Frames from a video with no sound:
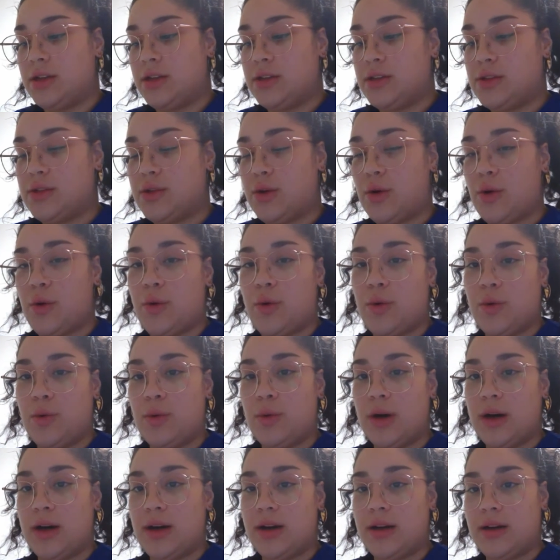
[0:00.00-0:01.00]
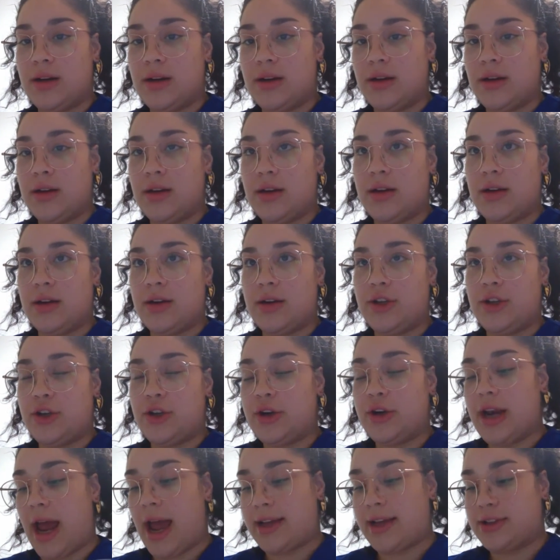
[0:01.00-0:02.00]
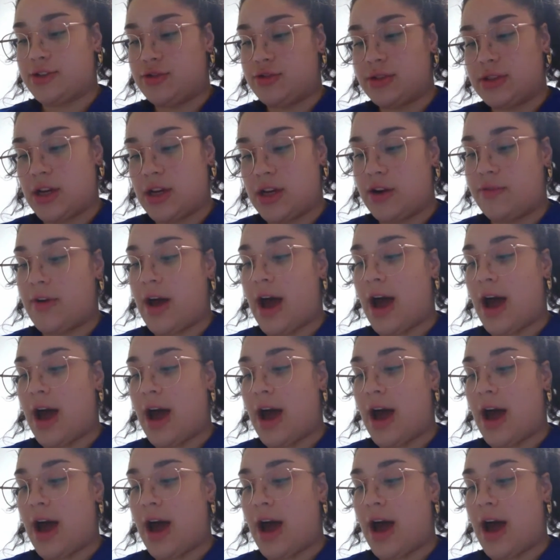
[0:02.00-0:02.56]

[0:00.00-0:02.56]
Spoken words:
So you can ask yourself,